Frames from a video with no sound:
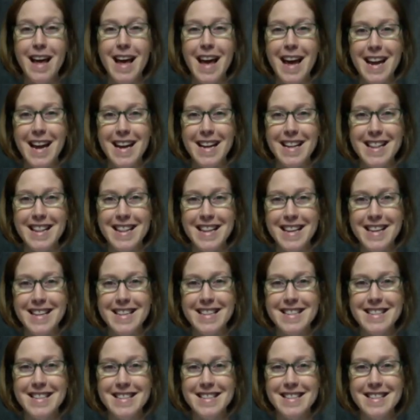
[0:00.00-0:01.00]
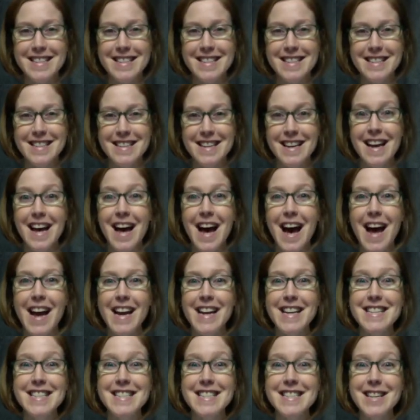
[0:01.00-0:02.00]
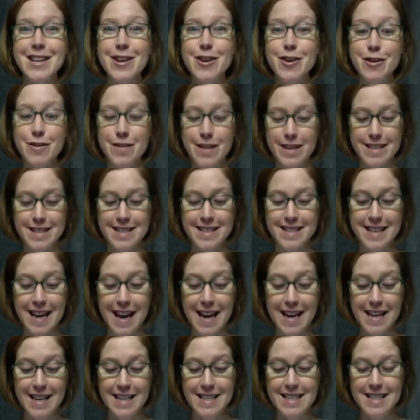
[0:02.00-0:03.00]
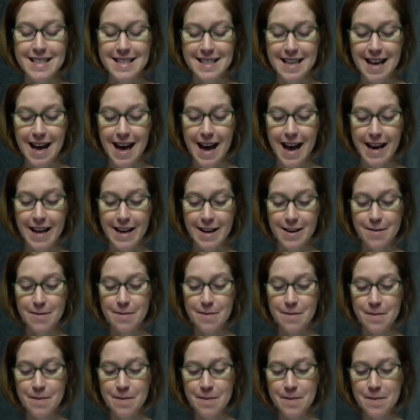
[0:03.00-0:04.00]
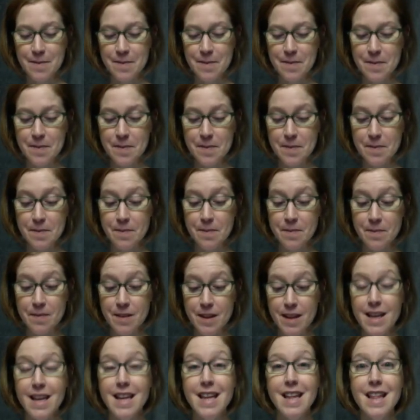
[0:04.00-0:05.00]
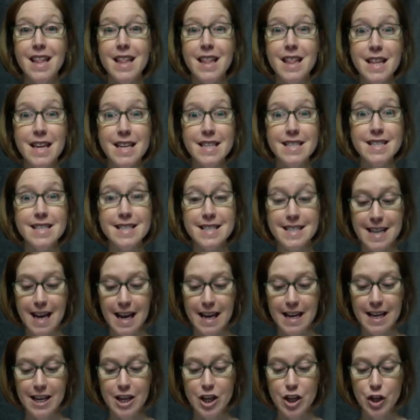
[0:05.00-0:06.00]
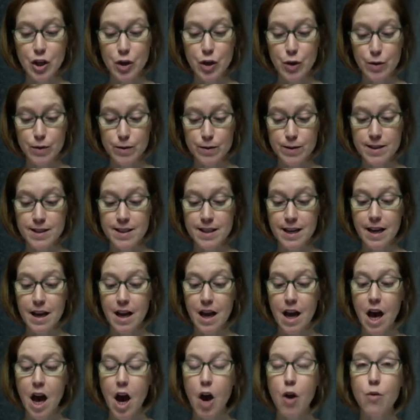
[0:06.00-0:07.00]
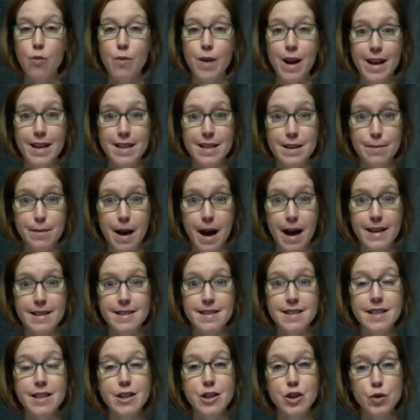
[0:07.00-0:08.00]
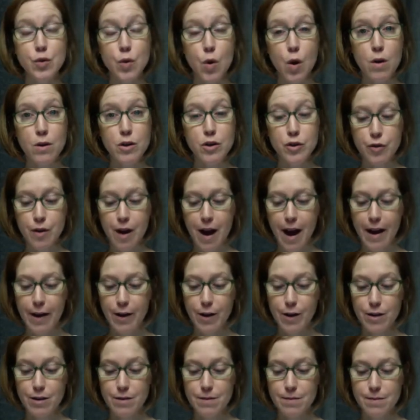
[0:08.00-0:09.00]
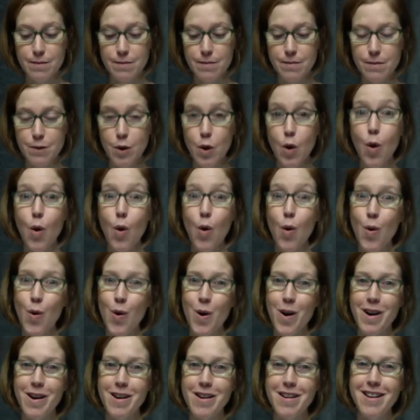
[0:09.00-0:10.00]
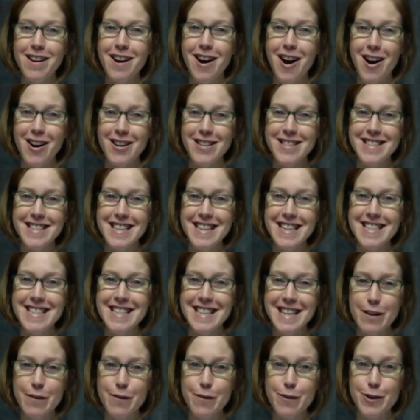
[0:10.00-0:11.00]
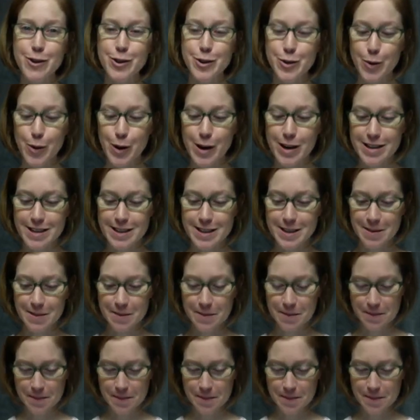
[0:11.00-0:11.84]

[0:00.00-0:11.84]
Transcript: Eighth, I consider the study design. This study used a randomized control trial, or RCT for short.